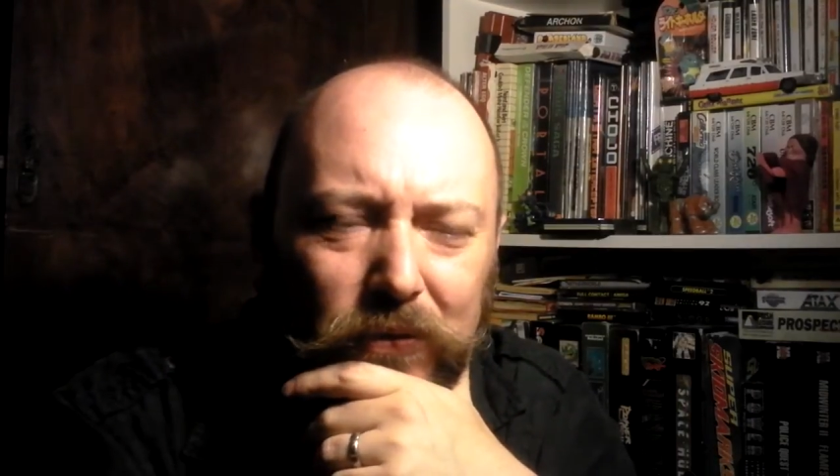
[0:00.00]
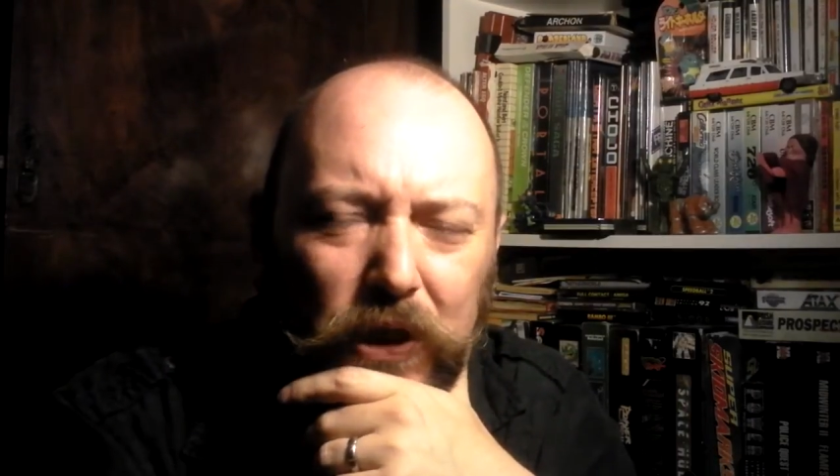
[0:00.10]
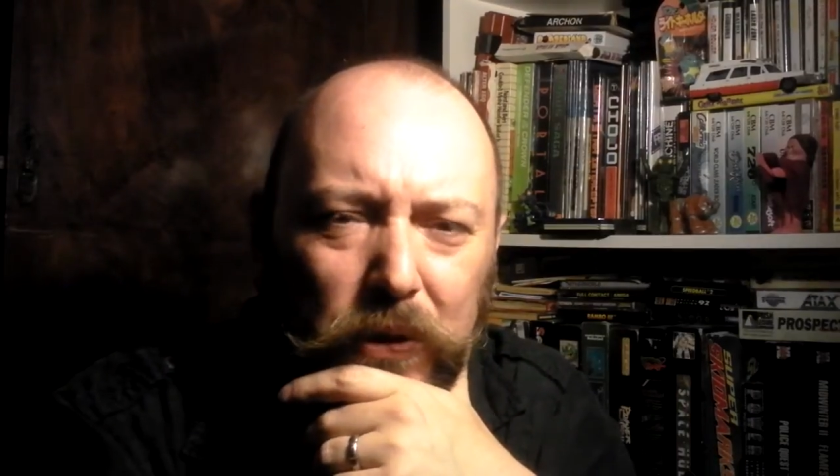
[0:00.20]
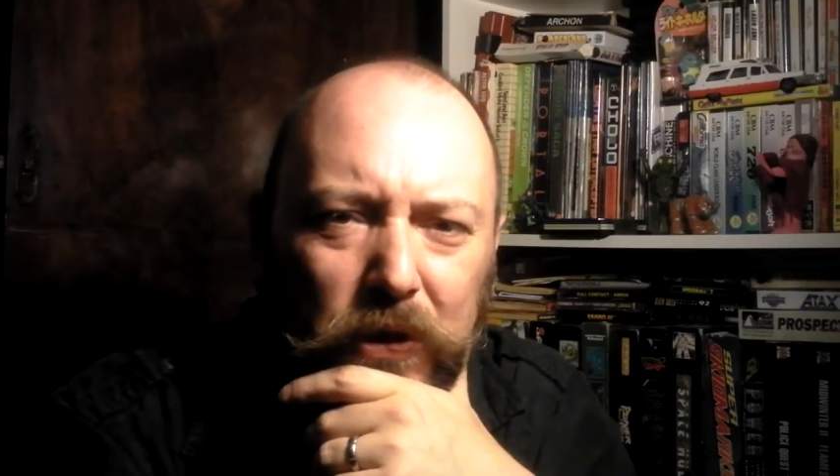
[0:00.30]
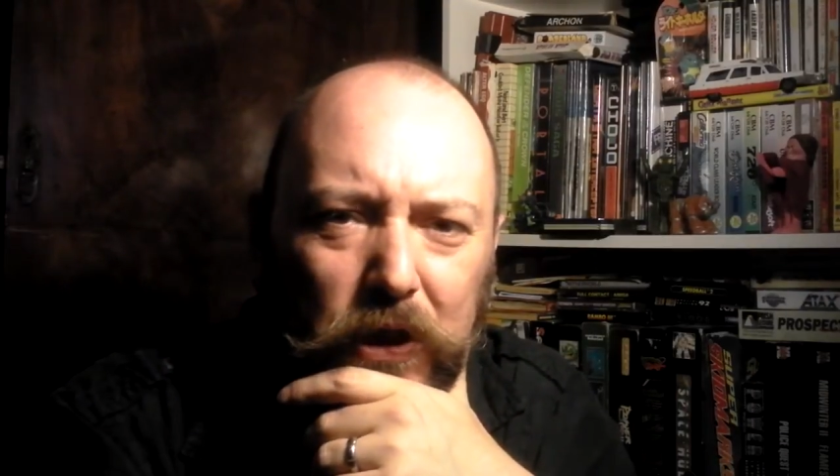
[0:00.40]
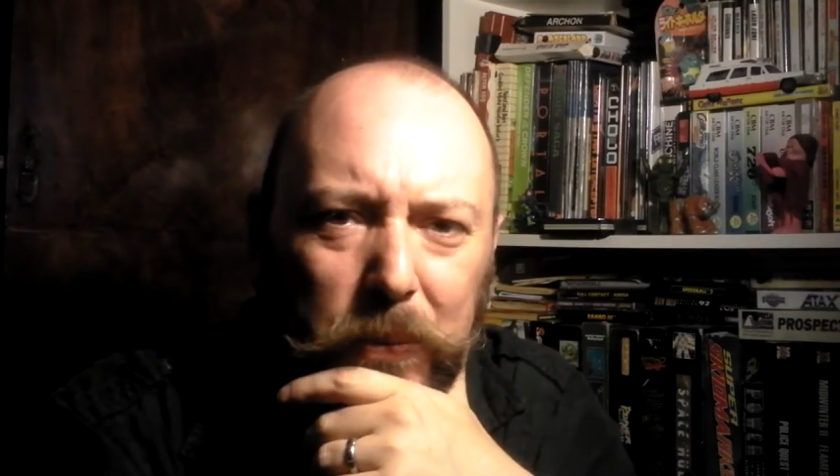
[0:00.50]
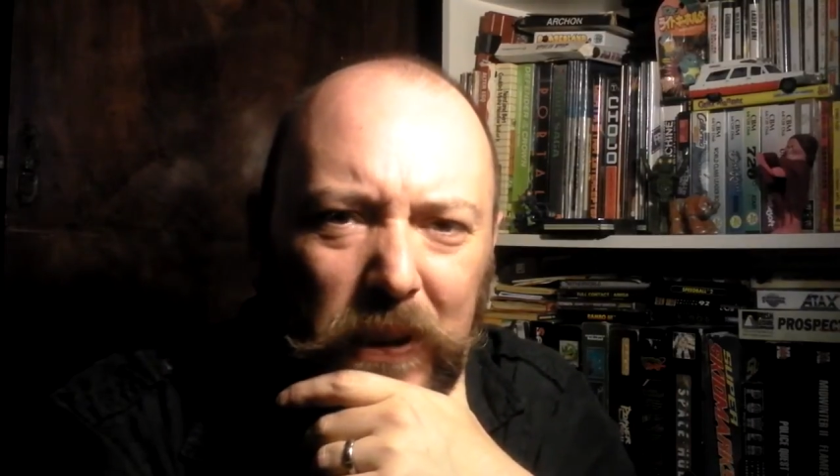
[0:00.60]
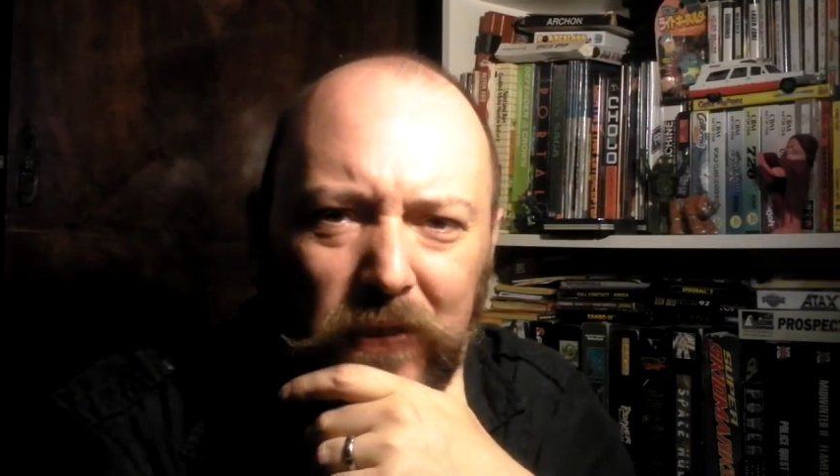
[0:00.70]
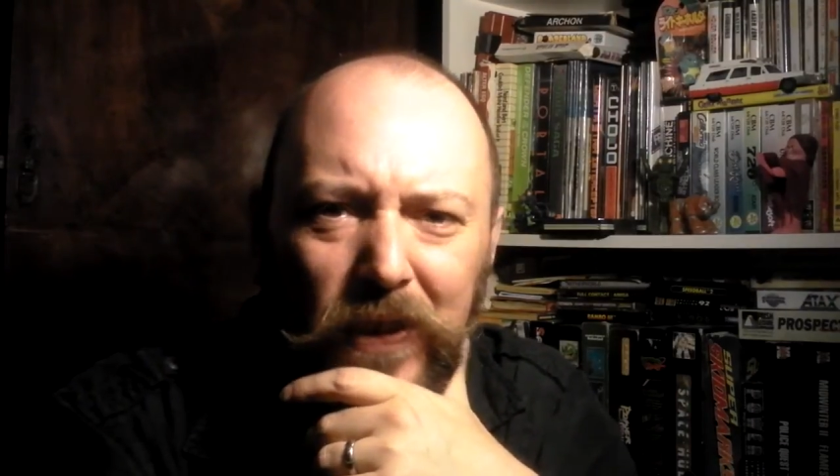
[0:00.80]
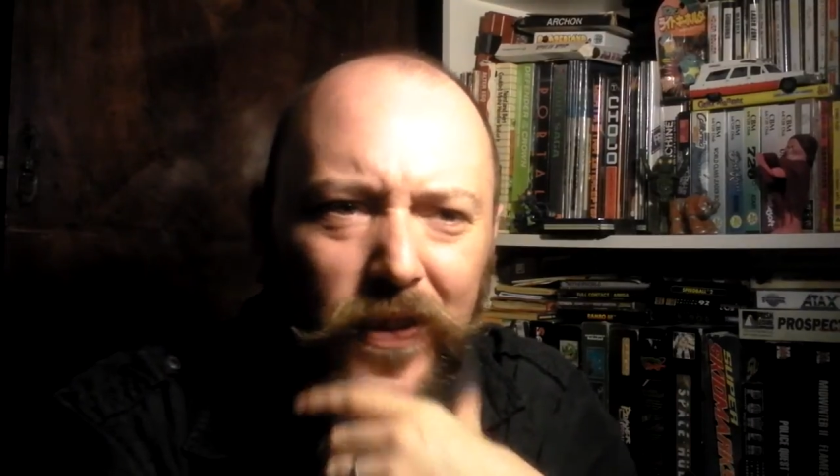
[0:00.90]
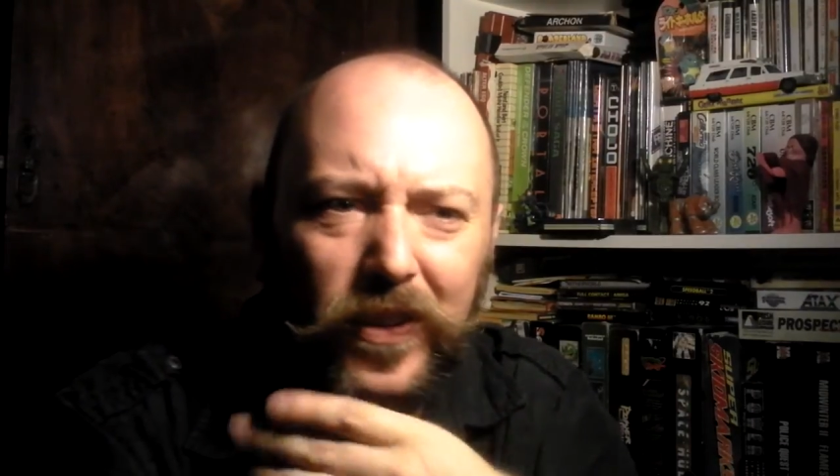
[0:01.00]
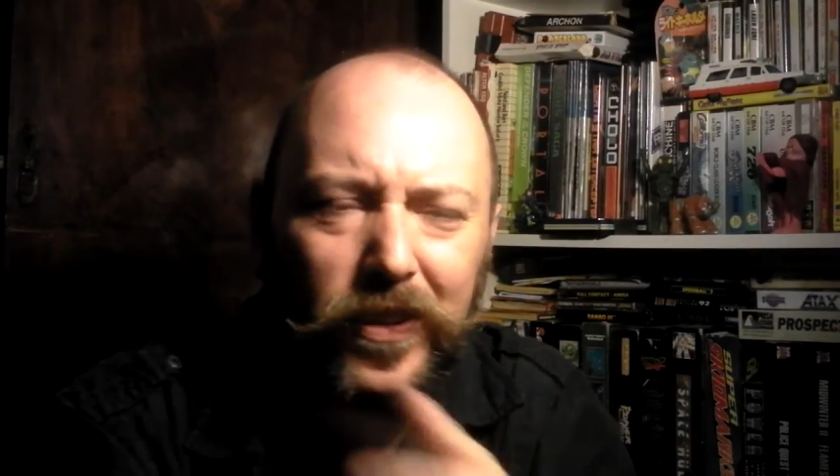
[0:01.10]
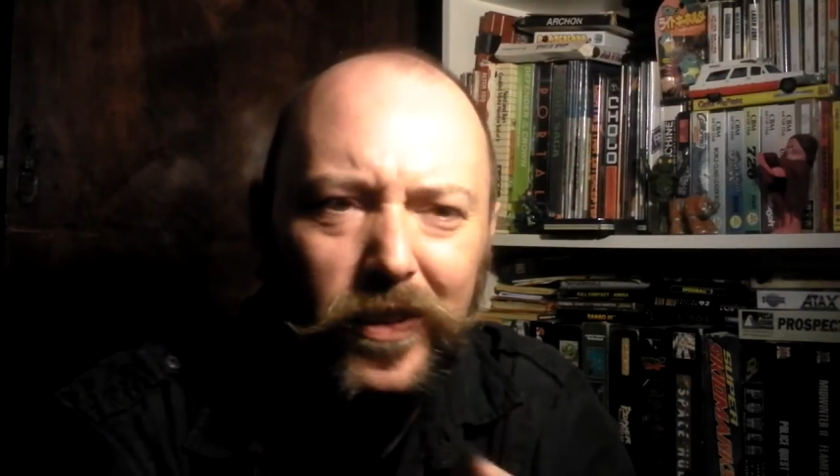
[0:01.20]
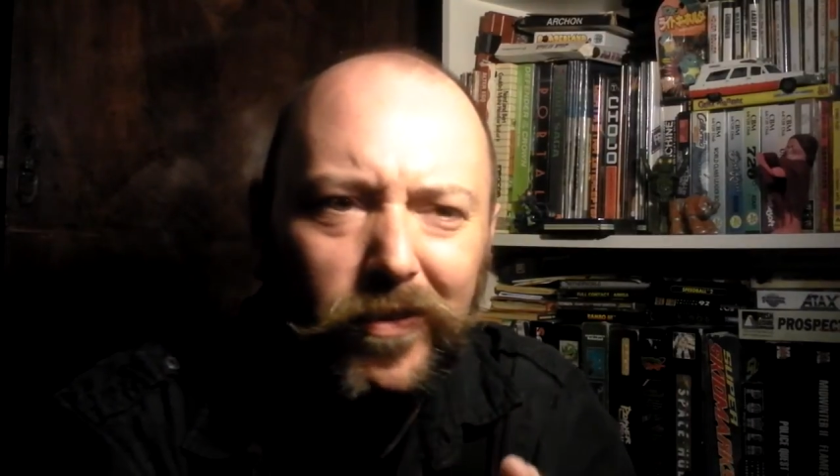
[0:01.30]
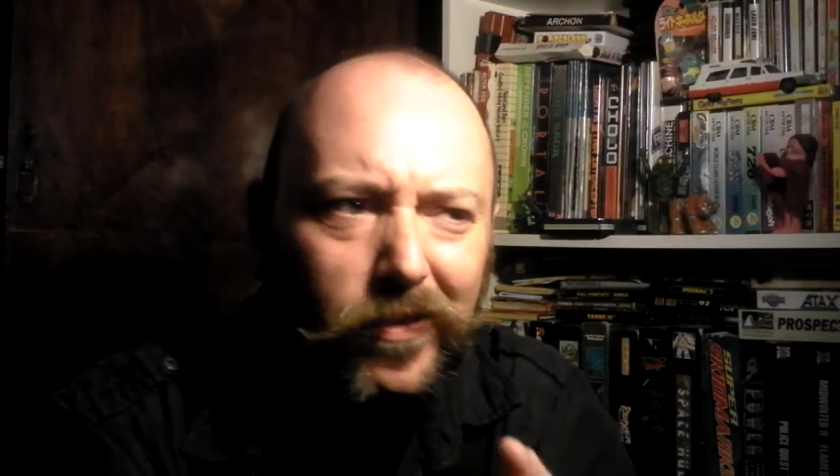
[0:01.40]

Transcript: YouTube, even if it's,